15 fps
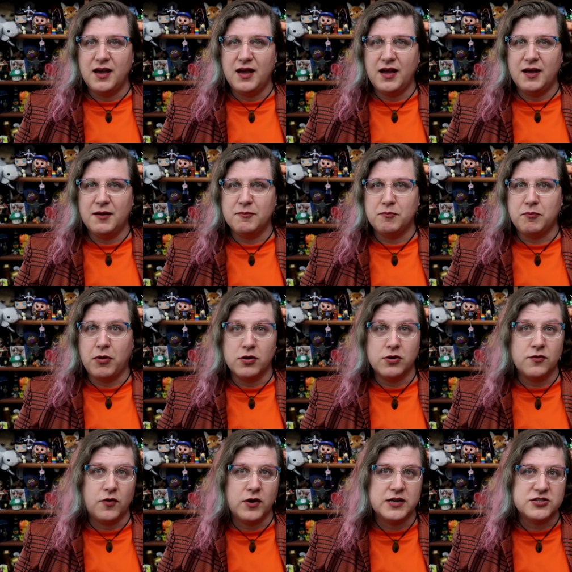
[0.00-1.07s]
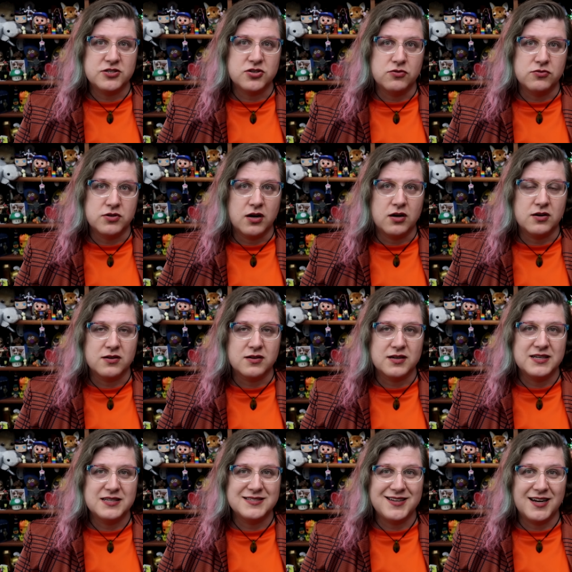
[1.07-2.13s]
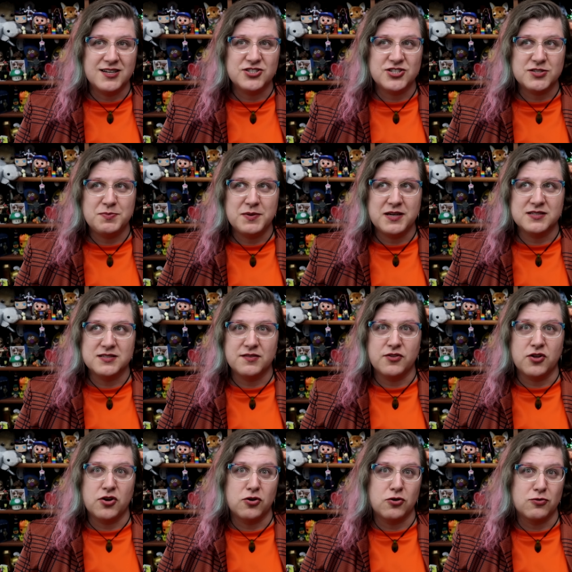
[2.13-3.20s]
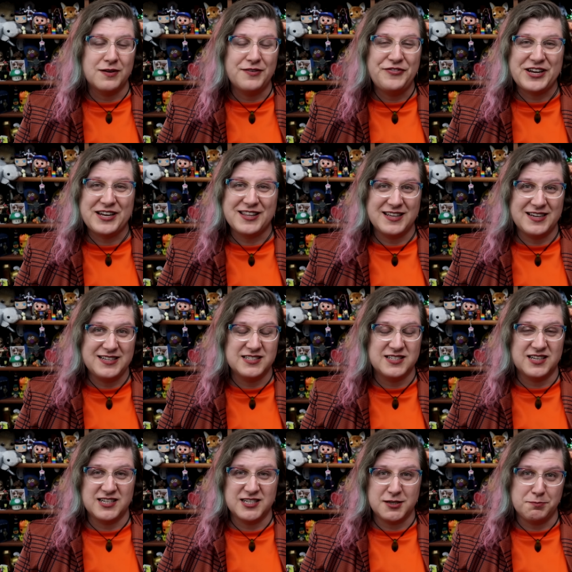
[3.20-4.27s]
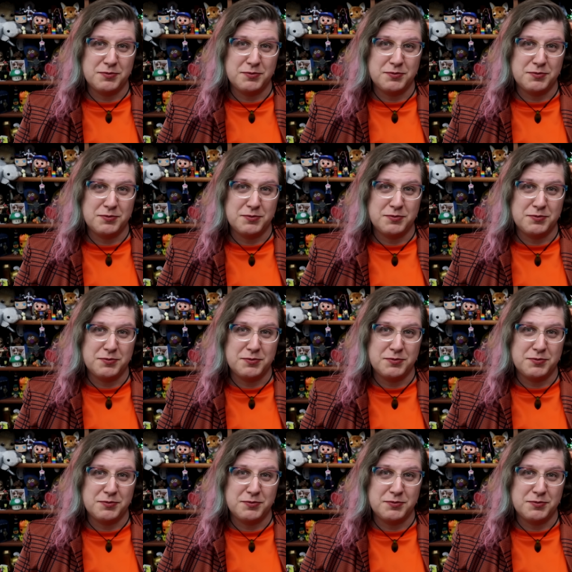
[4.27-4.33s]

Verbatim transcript: And part of why it's so dark is not just because of the horrific things that get